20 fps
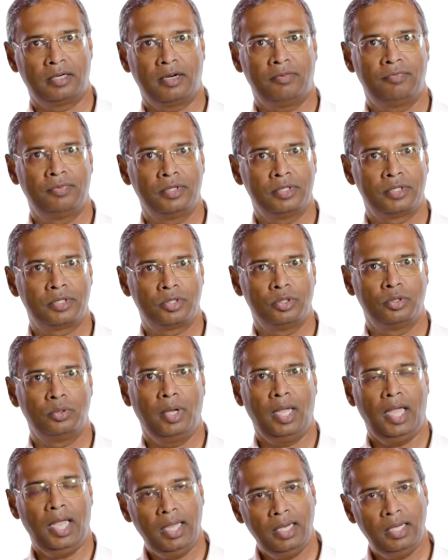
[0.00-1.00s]
refers
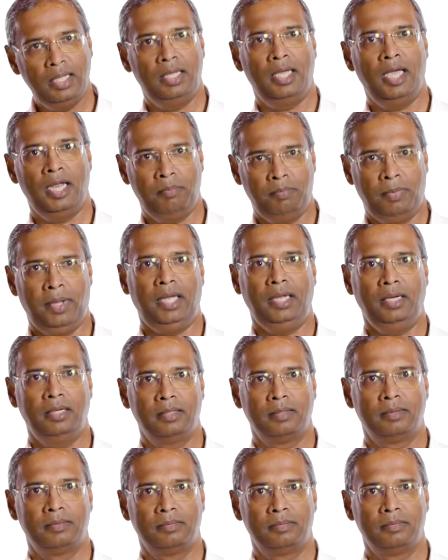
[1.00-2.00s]
to any head pain.
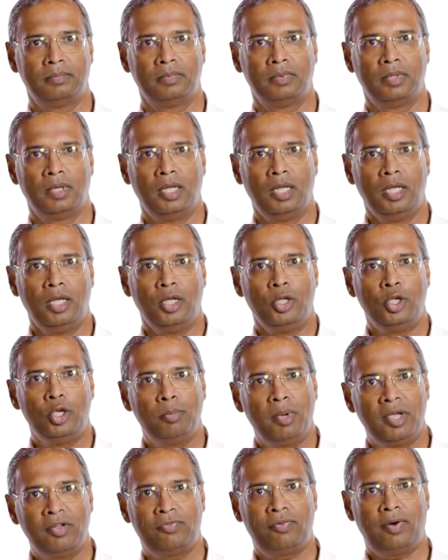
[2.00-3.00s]

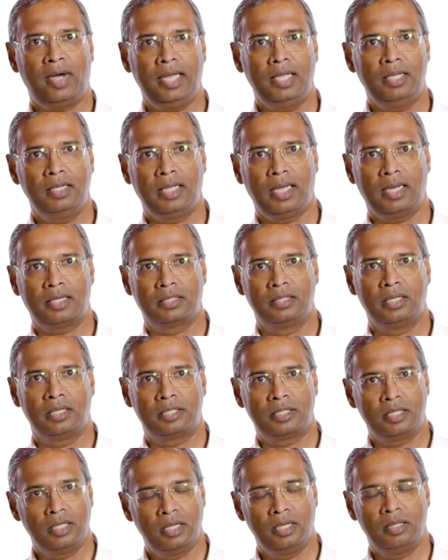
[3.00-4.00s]
You may find that the
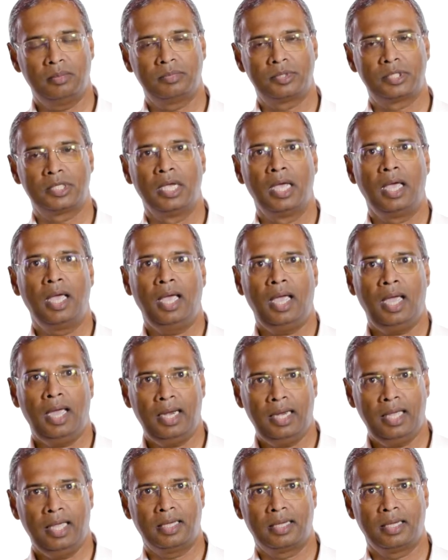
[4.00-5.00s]
terms
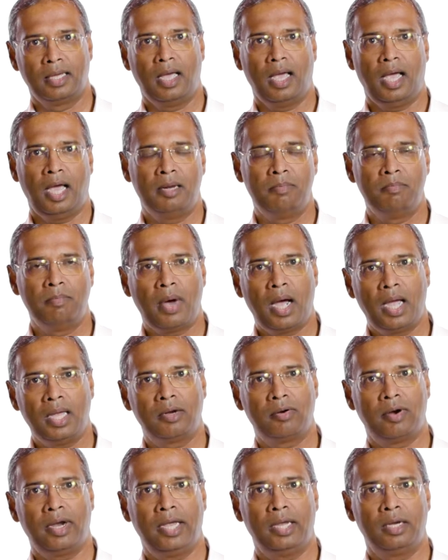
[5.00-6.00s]
headache and
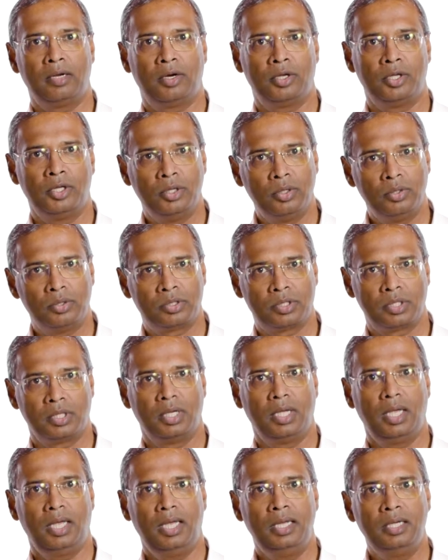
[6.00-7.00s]
migraine are used
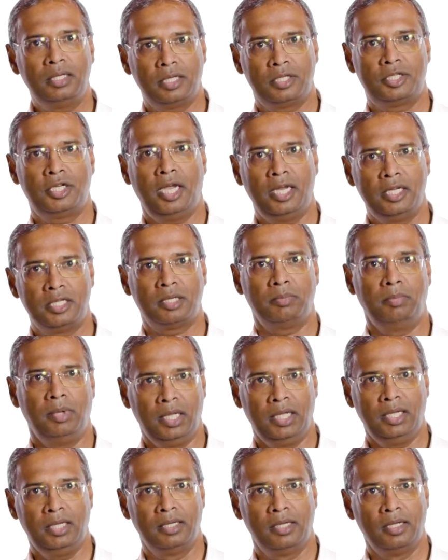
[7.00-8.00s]

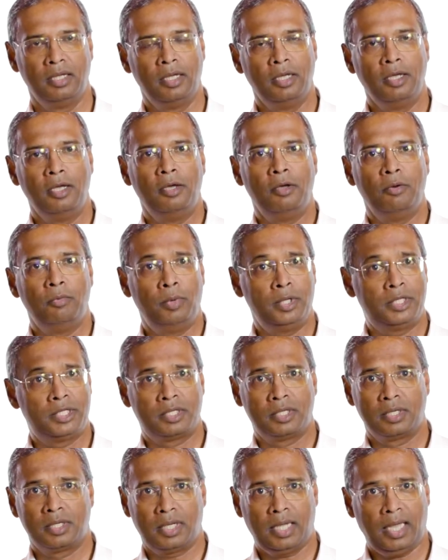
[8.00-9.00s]
interchangeably,
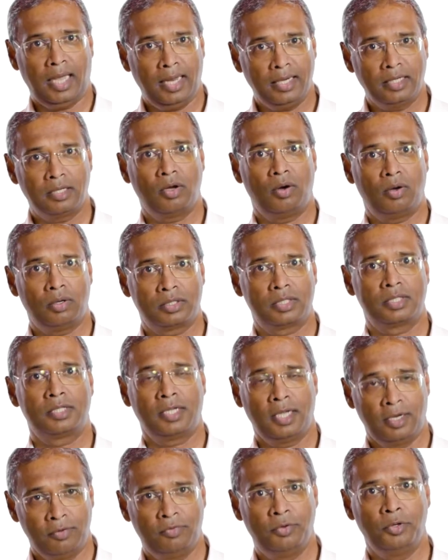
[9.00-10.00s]
which can cause
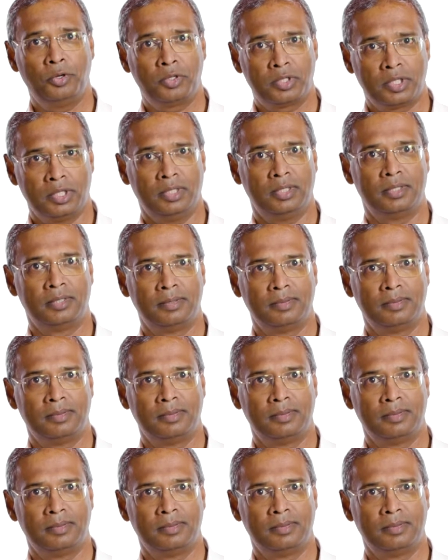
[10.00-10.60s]
confusion.